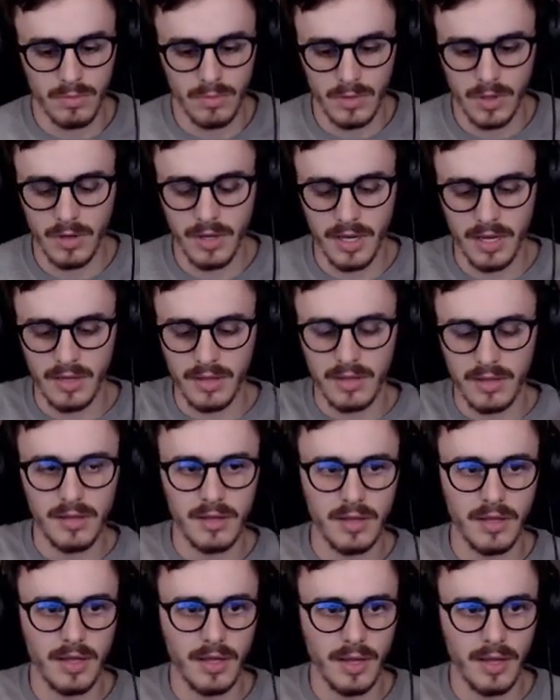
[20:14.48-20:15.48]
Okay,
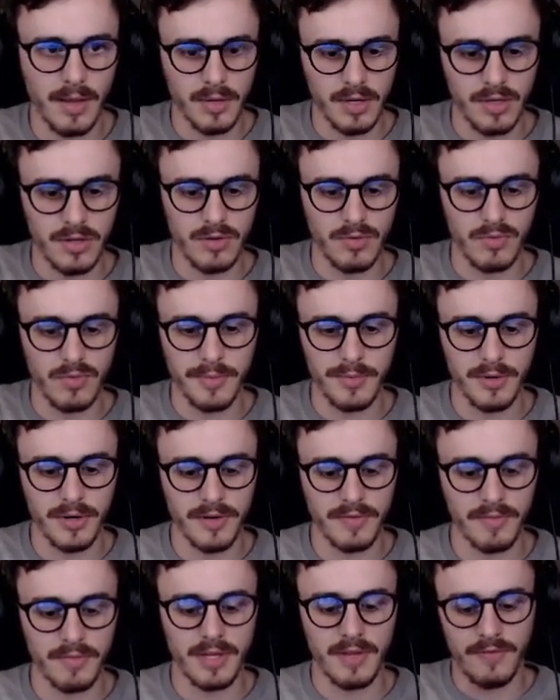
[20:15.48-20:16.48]
I'm gonna do one more
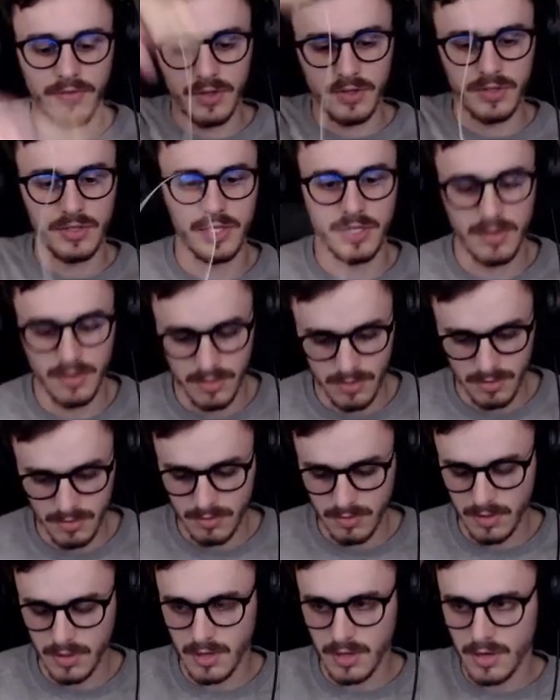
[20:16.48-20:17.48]
that feels good.
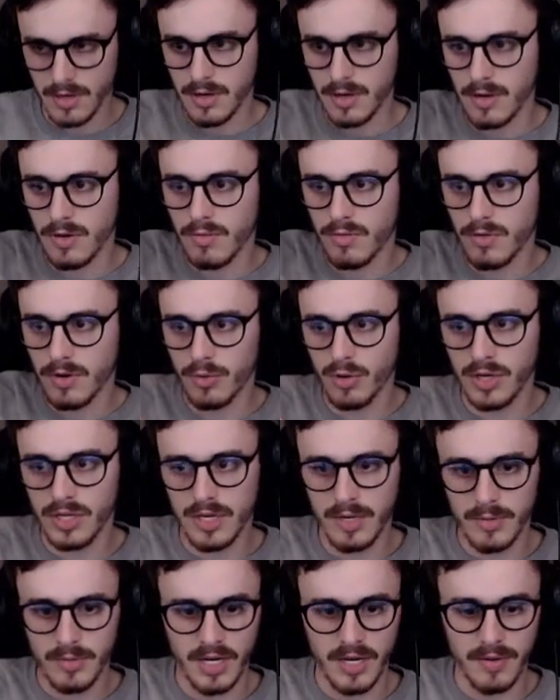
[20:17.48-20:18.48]
One more and
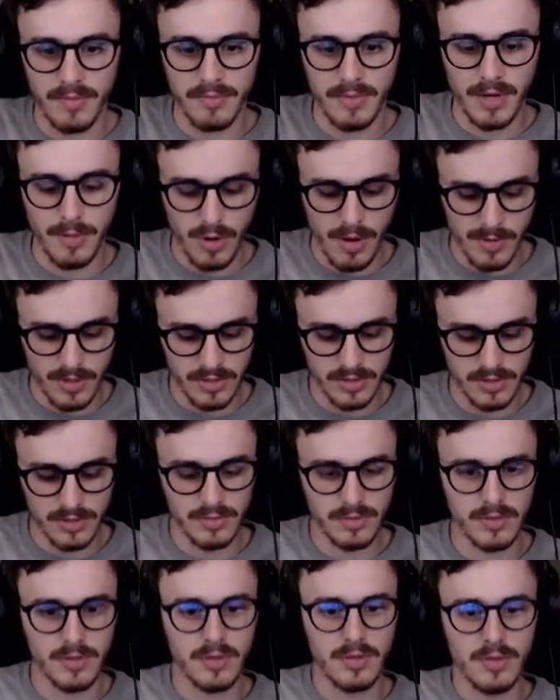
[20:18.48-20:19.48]
then I'm done, I promise.
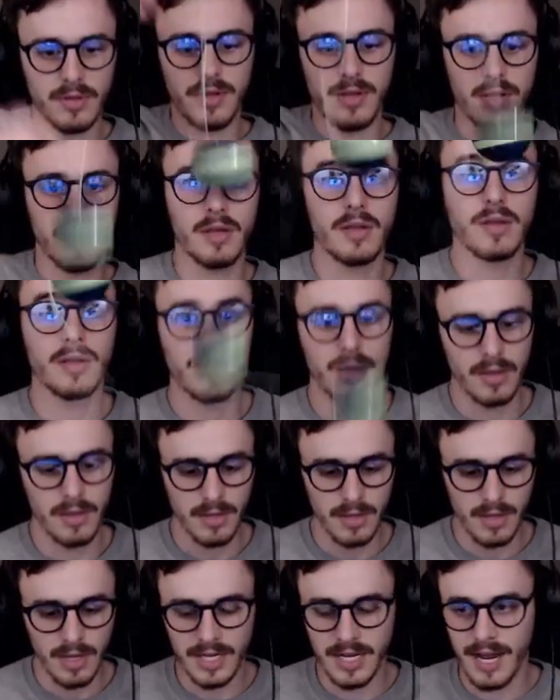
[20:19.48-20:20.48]

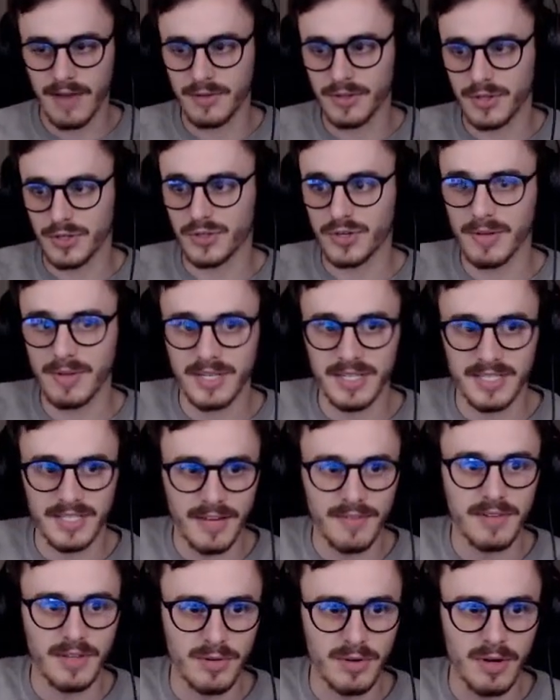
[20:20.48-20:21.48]
And then after the stream, this is
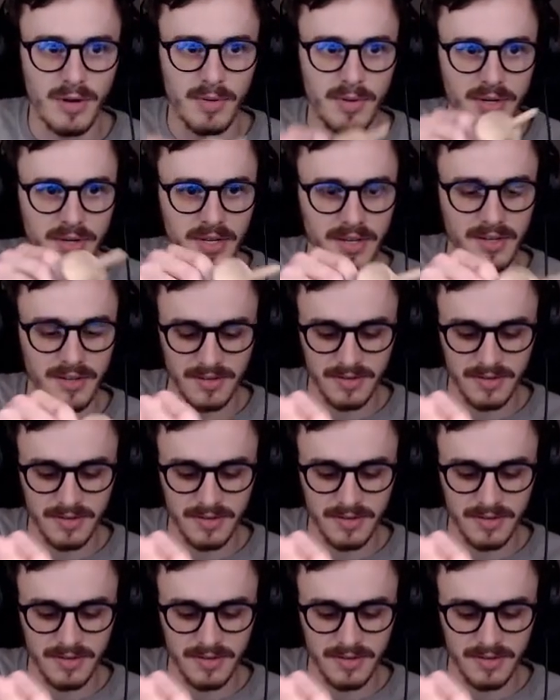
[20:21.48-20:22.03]
definitely what I'll be doing.